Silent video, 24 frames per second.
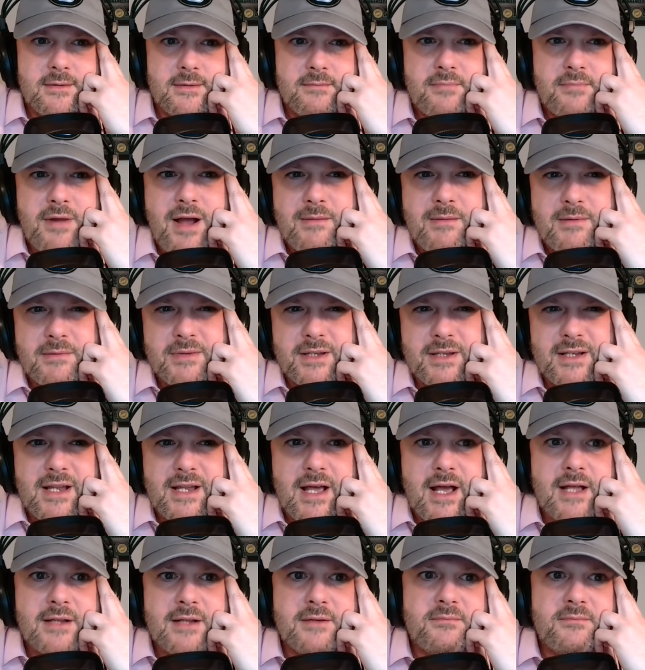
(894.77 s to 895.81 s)
Probably
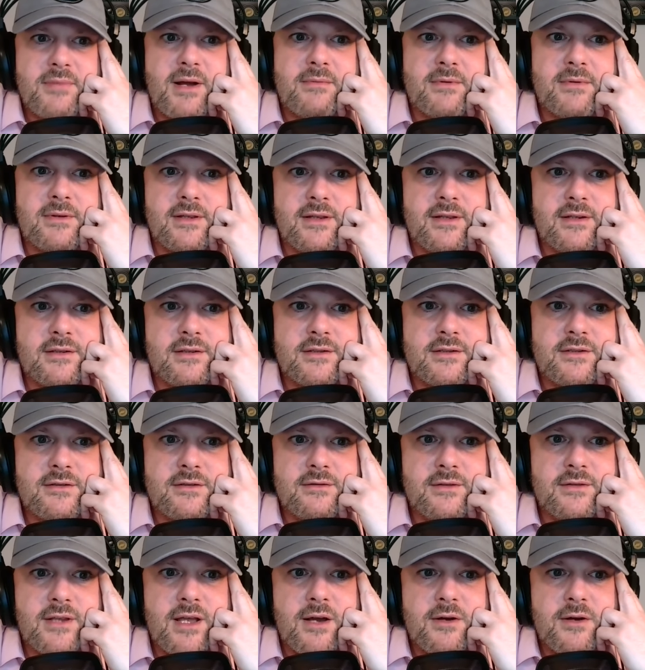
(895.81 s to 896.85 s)
not. Probably a little
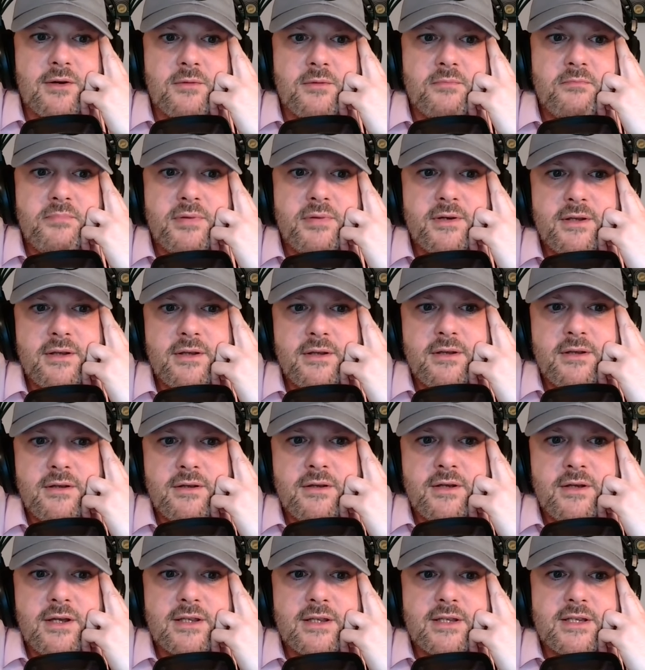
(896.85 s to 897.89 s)
too low, but
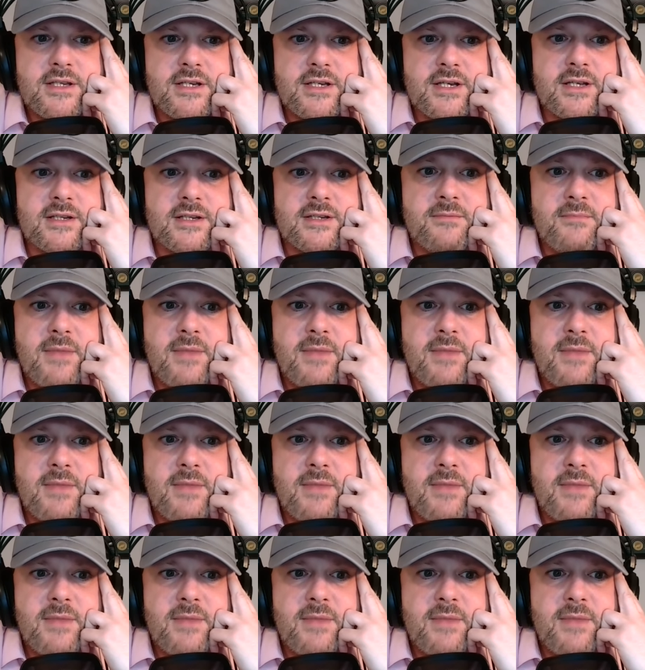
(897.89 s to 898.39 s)
you get the gist.